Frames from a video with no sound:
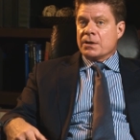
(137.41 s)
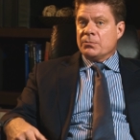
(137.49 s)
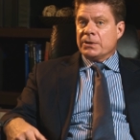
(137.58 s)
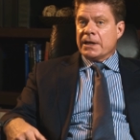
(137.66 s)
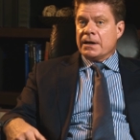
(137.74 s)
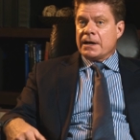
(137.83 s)

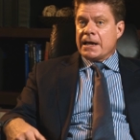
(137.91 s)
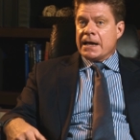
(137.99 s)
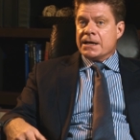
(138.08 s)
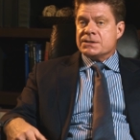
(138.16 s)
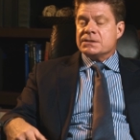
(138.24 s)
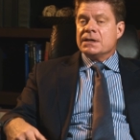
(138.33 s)
complainant
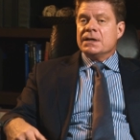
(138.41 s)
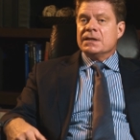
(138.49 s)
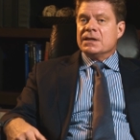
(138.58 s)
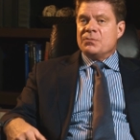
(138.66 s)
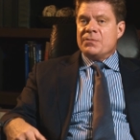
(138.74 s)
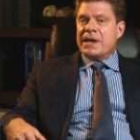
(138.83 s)
has
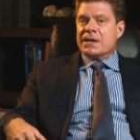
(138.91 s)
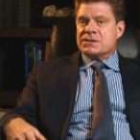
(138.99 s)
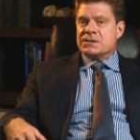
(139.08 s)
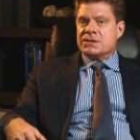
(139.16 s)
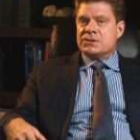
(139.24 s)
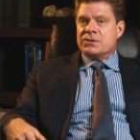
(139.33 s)
that may
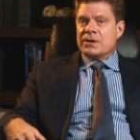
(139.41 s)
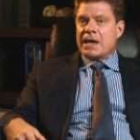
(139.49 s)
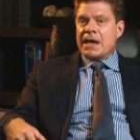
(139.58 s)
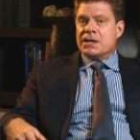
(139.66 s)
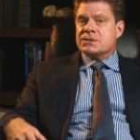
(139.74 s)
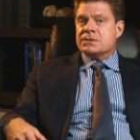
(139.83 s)
assist your
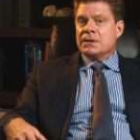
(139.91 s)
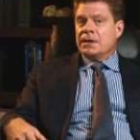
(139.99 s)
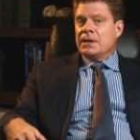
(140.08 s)
case.